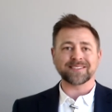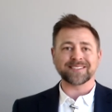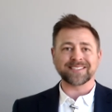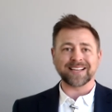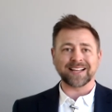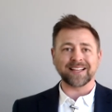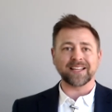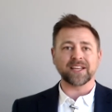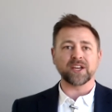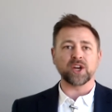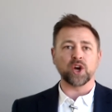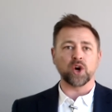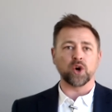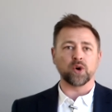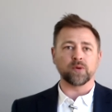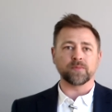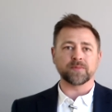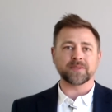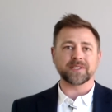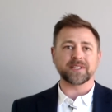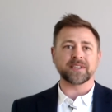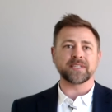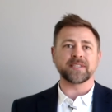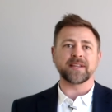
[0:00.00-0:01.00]
selling
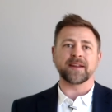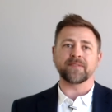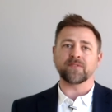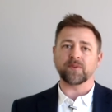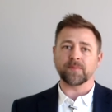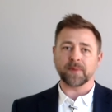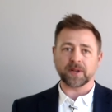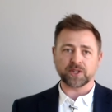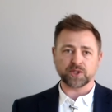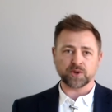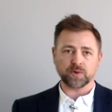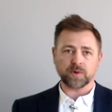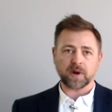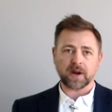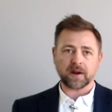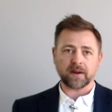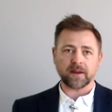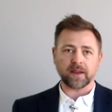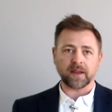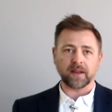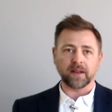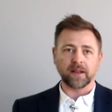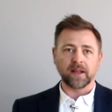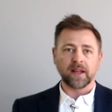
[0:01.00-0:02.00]
homes in the Denver metro
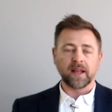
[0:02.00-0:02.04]
area.